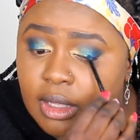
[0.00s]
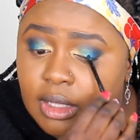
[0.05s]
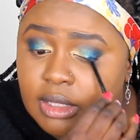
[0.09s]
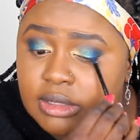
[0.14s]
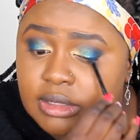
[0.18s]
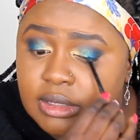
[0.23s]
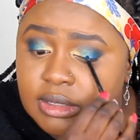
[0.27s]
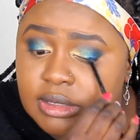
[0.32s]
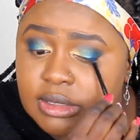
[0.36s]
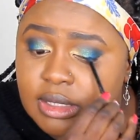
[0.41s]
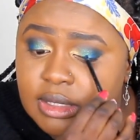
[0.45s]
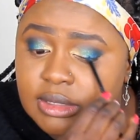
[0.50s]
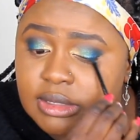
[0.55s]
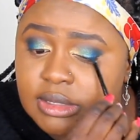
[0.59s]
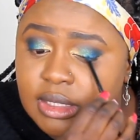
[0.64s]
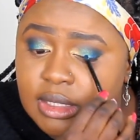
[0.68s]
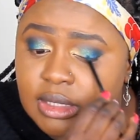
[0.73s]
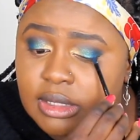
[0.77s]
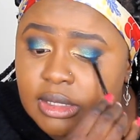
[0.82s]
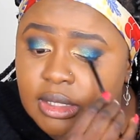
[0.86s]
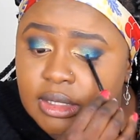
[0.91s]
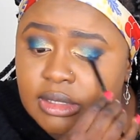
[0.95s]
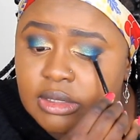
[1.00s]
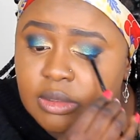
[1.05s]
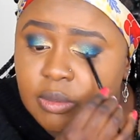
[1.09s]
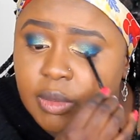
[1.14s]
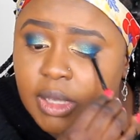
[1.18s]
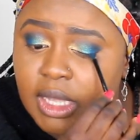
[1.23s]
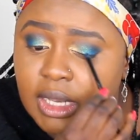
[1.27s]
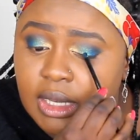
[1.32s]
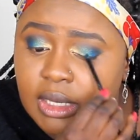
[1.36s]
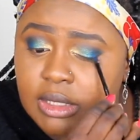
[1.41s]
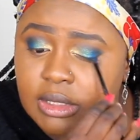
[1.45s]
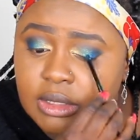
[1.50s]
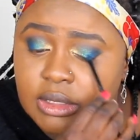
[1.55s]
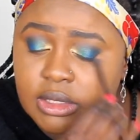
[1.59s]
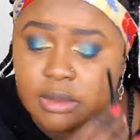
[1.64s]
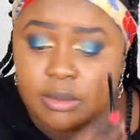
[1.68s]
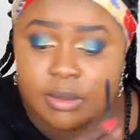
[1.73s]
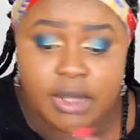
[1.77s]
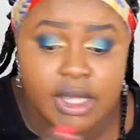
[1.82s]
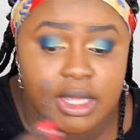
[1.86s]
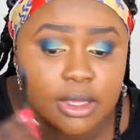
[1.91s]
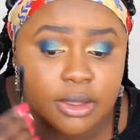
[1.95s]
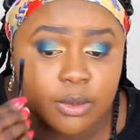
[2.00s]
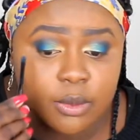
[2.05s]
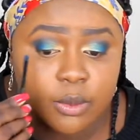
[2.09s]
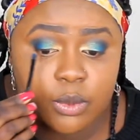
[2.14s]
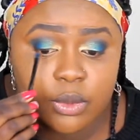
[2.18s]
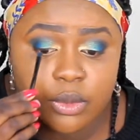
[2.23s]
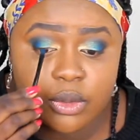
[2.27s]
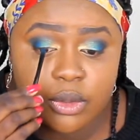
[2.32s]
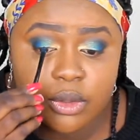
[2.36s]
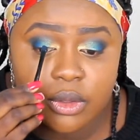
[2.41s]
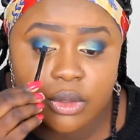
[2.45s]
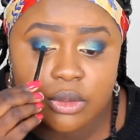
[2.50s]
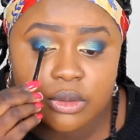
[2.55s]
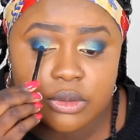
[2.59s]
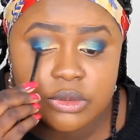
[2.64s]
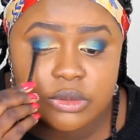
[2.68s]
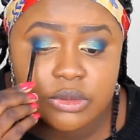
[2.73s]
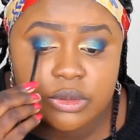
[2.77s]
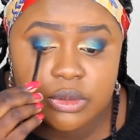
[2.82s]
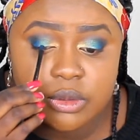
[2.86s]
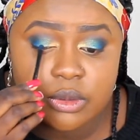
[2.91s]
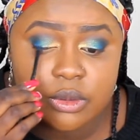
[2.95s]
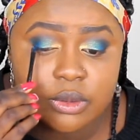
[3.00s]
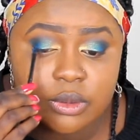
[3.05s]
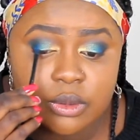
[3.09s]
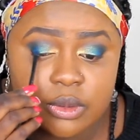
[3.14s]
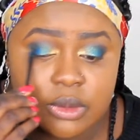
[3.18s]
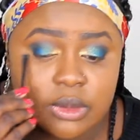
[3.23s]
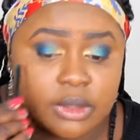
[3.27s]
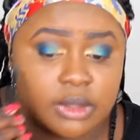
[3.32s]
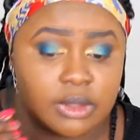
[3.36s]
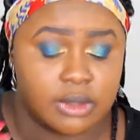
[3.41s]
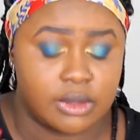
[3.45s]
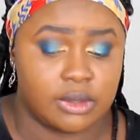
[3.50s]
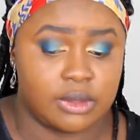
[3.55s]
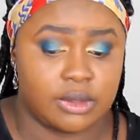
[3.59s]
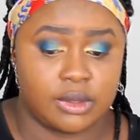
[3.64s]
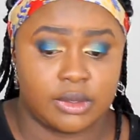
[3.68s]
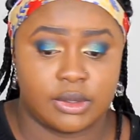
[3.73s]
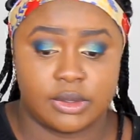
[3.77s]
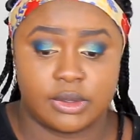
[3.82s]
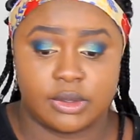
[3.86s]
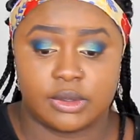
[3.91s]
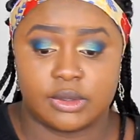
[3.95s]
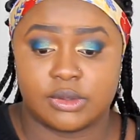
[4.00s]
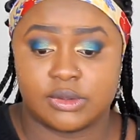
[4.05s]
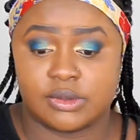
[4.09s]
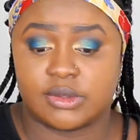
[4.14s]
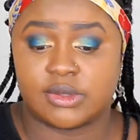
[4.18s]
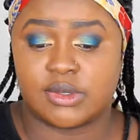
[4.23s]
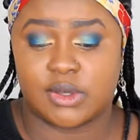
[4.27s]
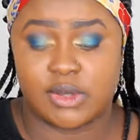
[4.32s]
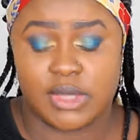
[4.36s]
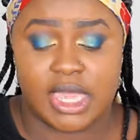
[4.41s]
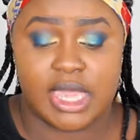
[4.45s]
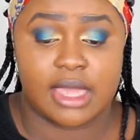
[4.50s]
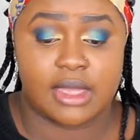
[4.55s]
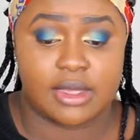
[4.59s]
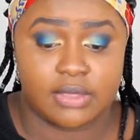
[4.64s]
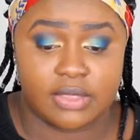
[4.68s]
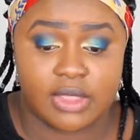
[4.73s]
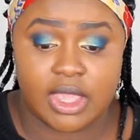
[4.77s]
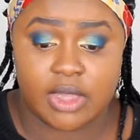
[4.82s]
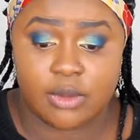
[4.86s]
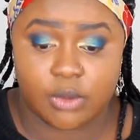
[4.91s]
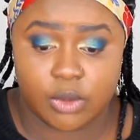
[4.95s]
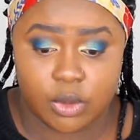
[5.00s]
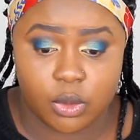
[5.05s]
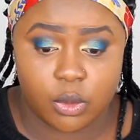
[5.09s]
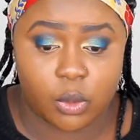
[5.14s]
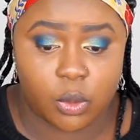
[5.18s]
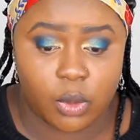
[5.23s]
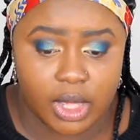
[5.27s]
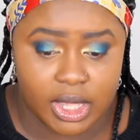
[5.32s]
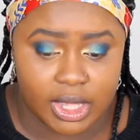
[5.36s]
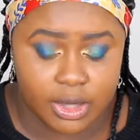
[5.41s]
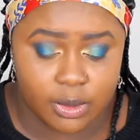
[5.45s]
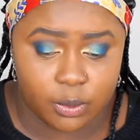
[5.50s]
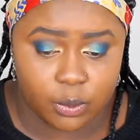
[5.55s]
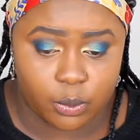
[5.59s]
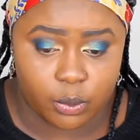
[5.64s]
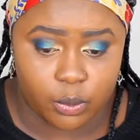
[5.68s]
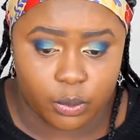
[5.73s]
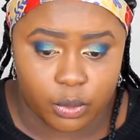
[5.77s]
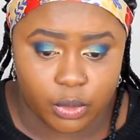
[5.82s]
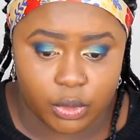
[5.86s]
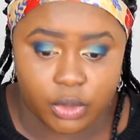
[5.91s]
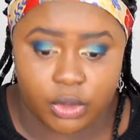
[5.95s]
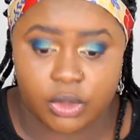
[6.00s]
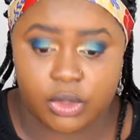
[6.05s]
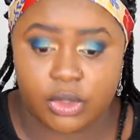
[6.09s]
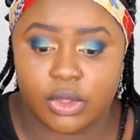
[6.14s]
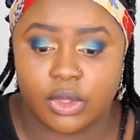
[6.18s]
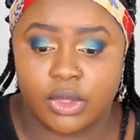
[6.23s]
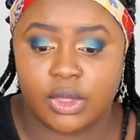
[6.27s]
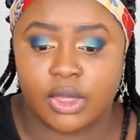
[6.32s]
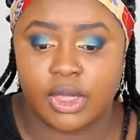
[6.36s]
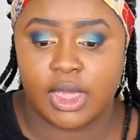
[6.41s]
as the sunset dusk palette to make it work so so yeah they require work